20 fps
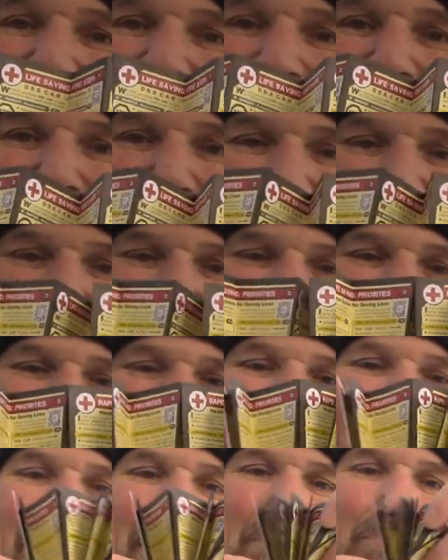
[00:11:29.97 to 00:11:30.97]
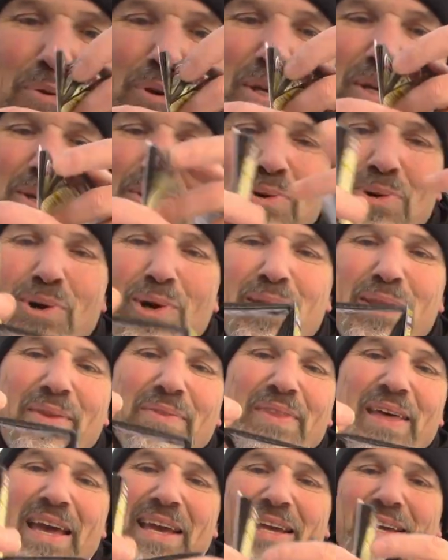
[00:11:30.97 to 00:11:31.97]
It's pretty cool
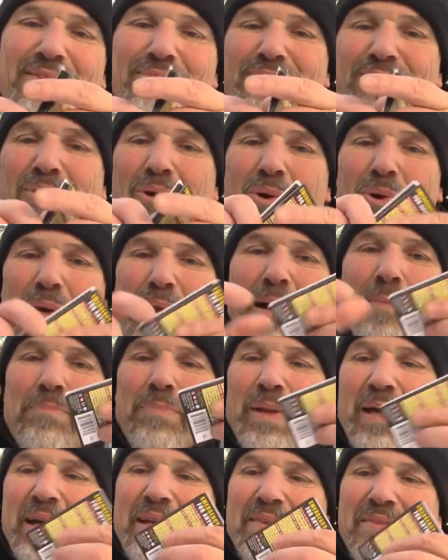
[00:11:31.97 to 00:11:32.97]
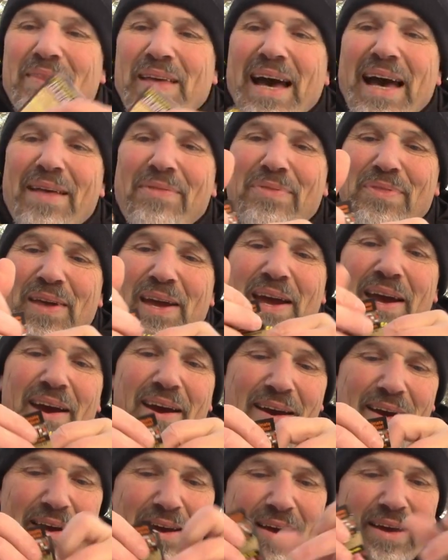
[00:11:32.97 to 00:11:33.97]
that they can fold up like that
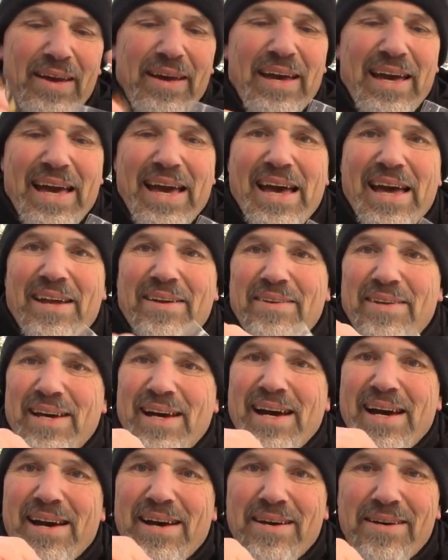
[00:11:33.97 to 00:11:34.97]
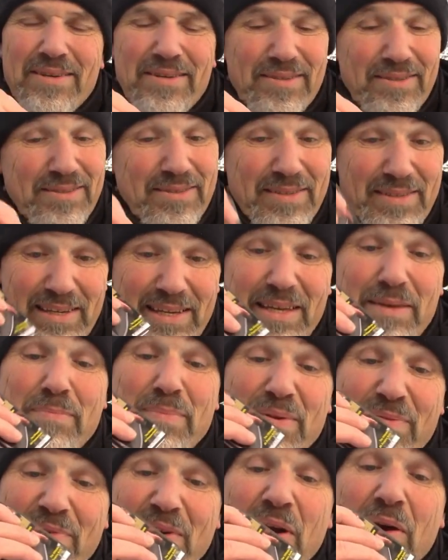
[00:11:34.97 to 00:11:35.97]
there, and can
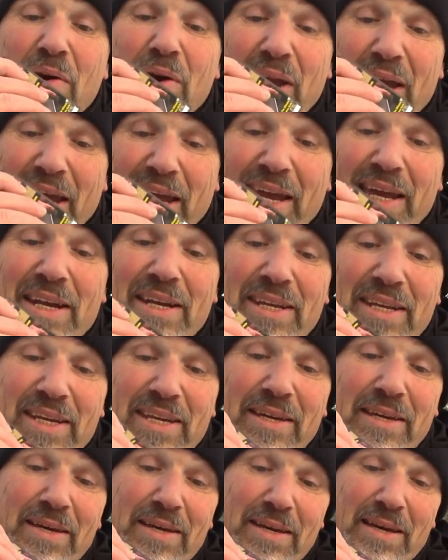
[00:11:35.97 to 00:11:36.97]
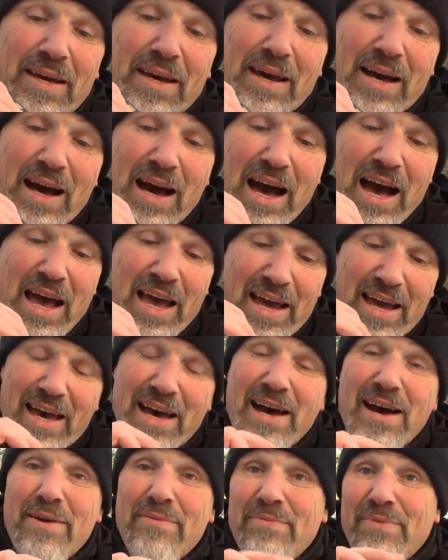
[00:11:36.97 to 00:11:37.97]
be very handy. I
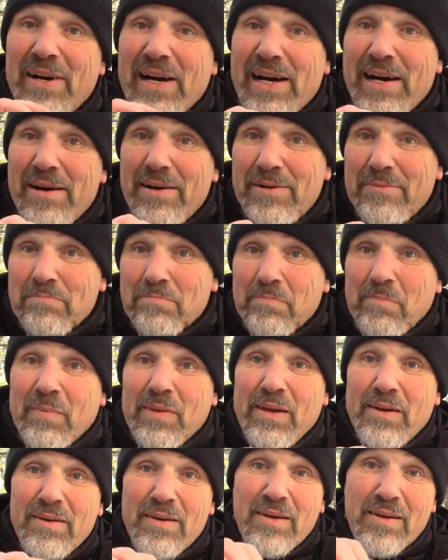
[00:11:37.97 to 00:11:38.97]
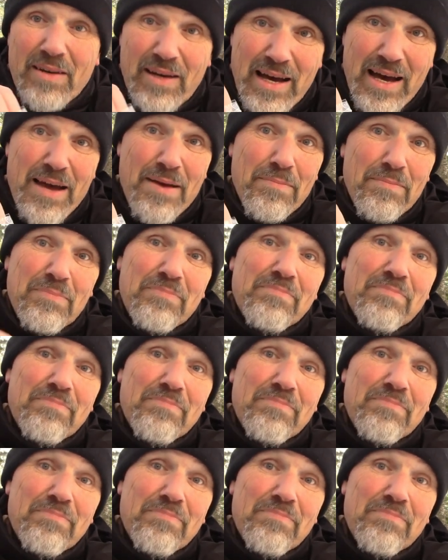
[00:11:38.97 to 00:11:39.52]
have, I'm